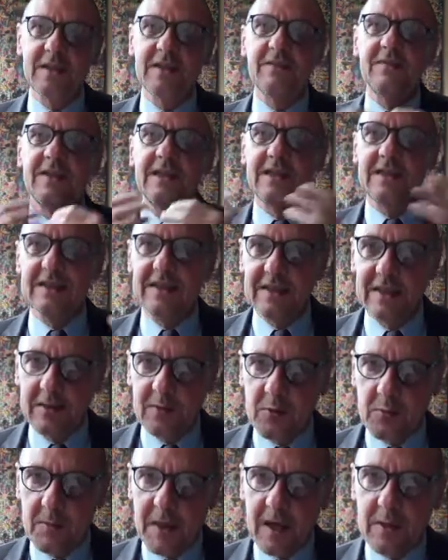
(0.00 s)
divinity and
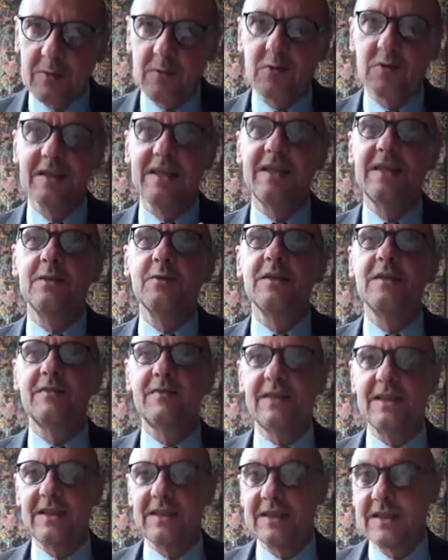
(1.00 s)
you bow to the inner
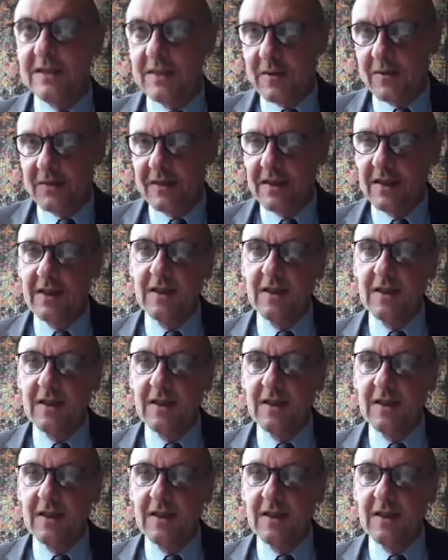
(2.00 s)
divinity of,